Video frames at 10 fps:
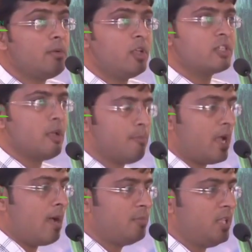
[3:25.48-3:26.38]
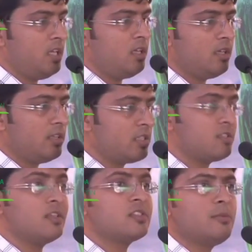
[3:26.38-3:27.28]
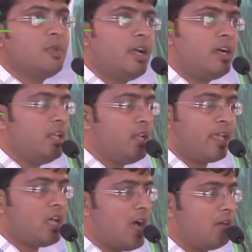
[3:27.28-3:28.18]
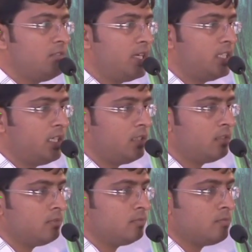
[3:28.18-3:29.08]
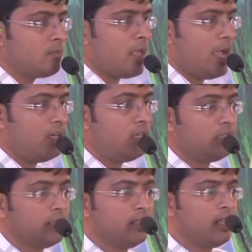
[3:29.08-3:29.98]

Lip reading: Coming to Samprapti, was similarly like Amvata, and